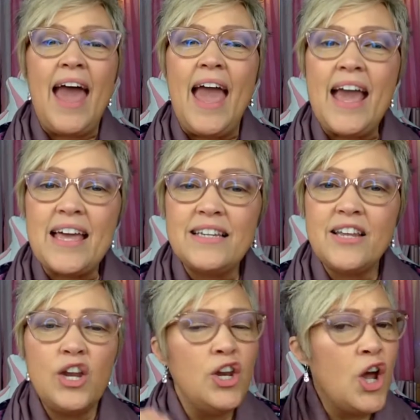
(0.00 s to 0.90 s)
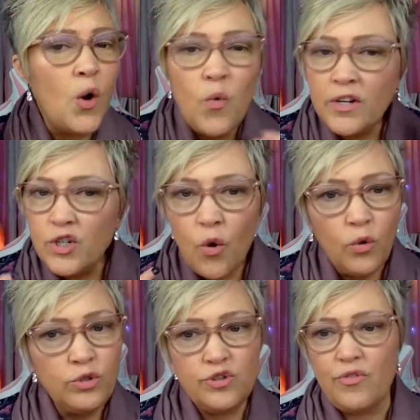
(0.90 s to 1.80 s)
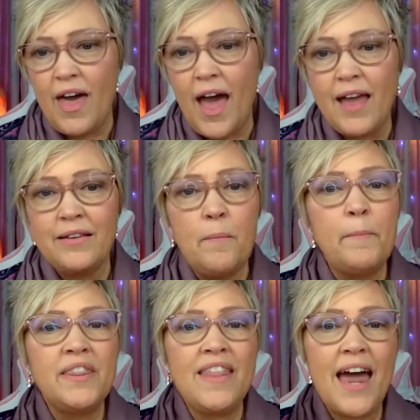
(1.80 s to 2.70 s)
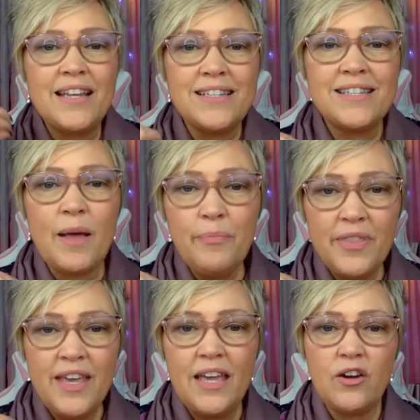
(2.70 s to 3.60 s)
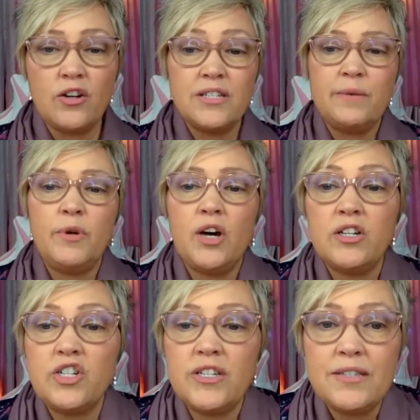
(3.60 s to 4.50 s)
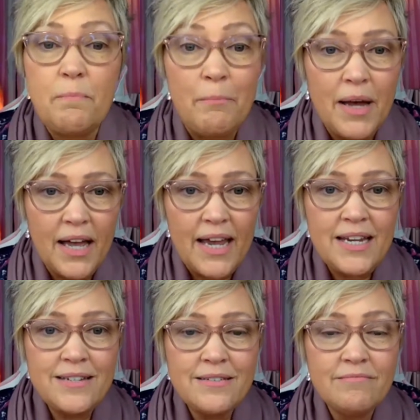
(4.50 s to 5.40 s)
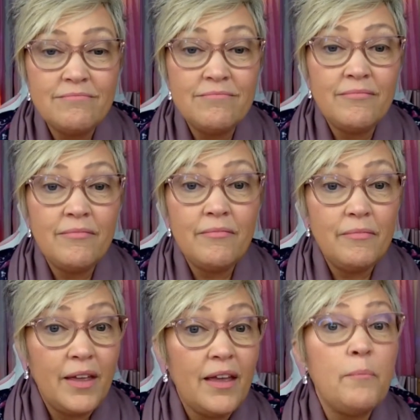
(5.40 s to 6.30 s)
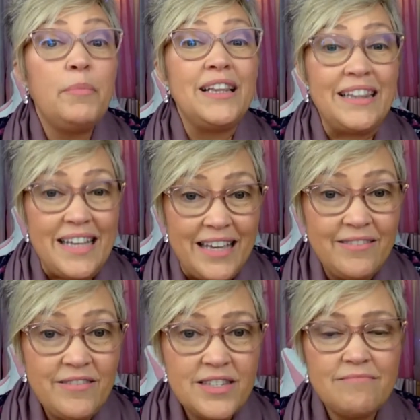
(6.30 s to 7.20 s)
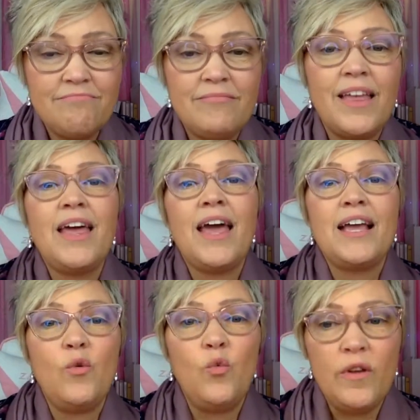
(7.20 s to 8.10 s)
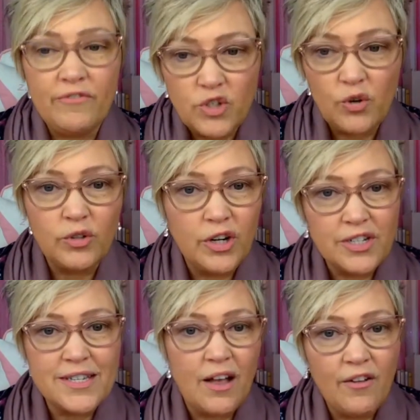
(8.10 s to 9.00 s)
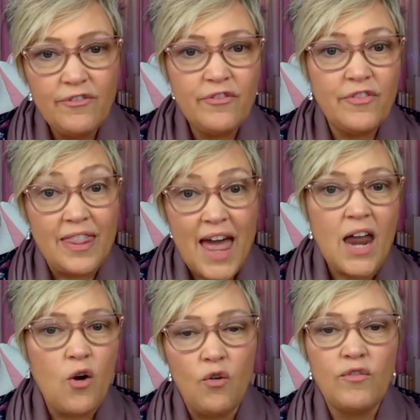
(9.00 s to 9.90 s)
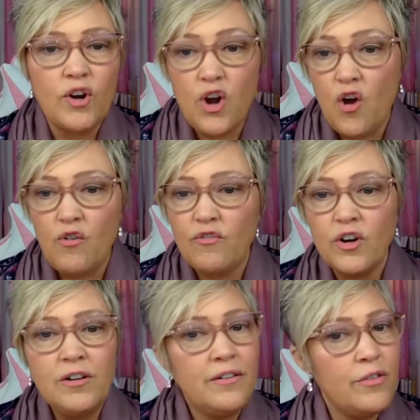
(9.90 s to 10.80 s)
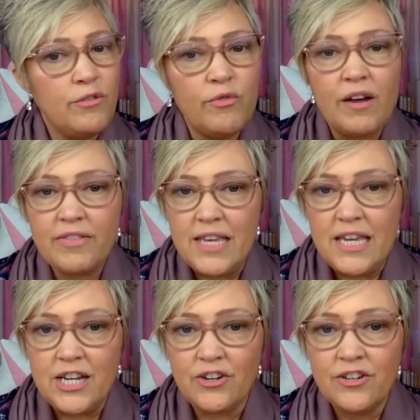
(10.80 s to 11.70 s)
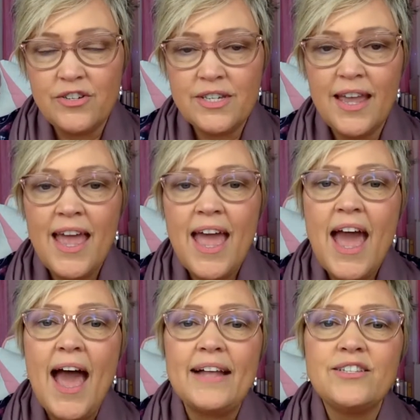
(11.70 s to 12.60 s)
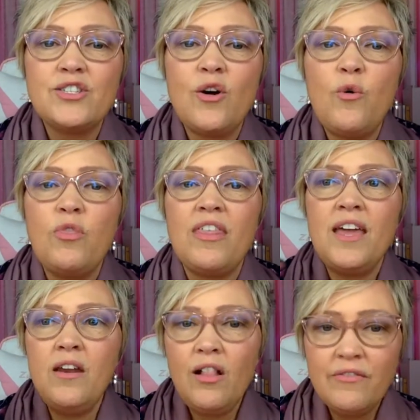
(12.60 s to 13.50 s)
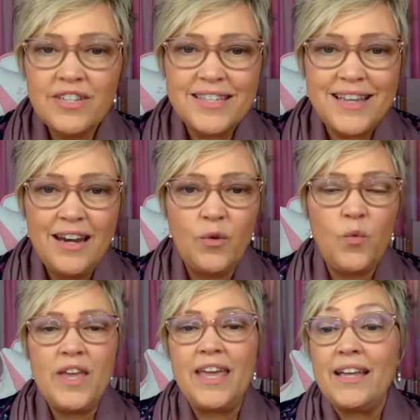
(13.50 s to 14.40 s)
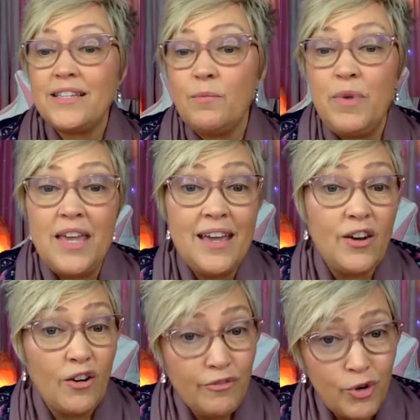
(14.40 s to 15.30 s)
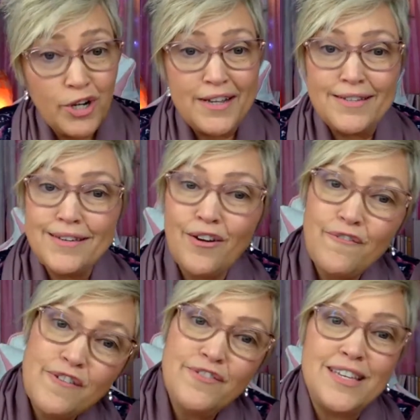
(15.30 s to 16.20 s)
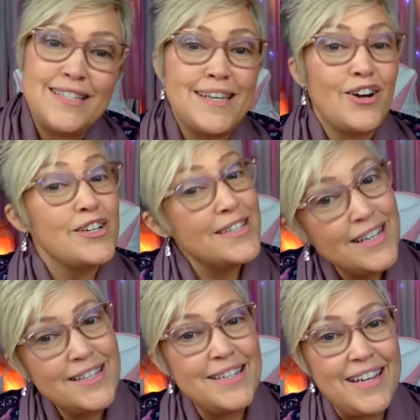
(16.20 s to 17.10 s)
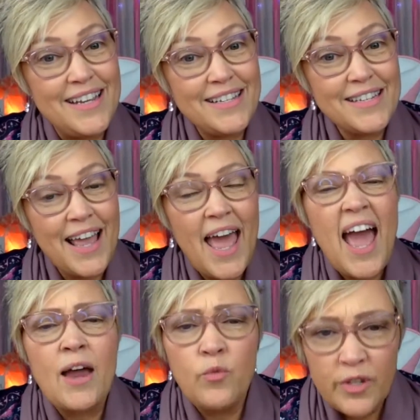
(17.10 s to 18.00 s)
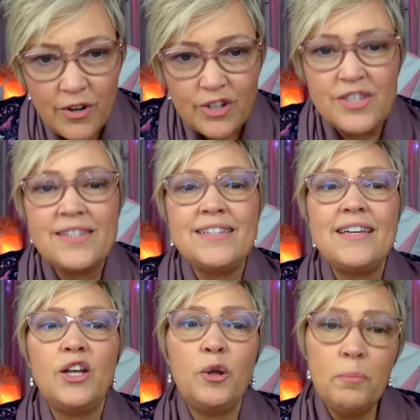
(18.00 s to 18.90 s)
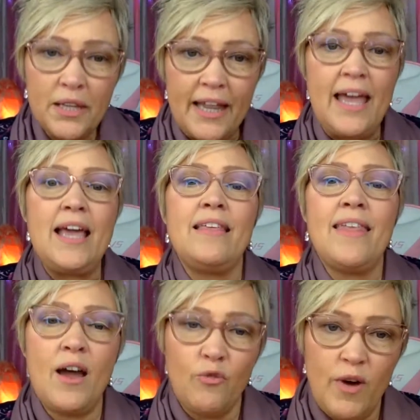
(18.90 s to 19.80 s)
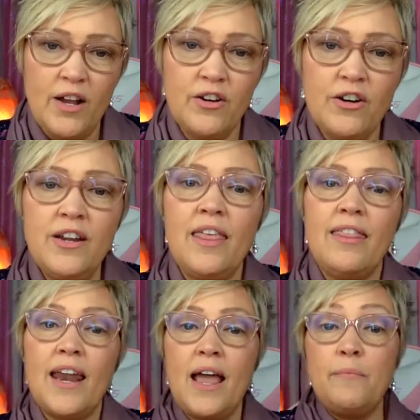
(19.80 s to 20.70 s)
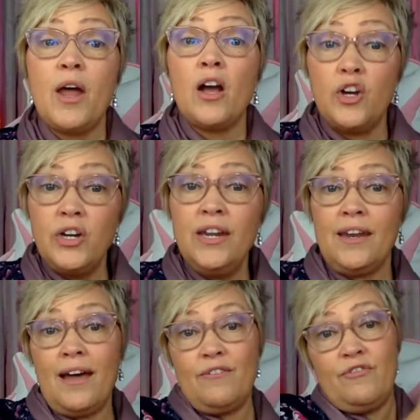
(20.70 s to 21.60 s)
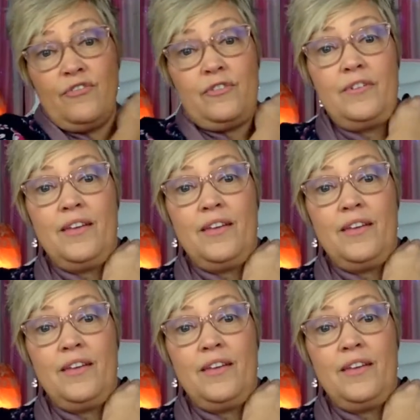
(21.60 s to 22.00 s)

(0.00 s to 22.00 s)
And no one told you that, but that is something in our subconscious mind believes. We've told ourselves that over and over throughout the years. And so then all of a sudden we get to be in our 40s and our 50s and our 60s, and we are still playing that record that I'm not good enough.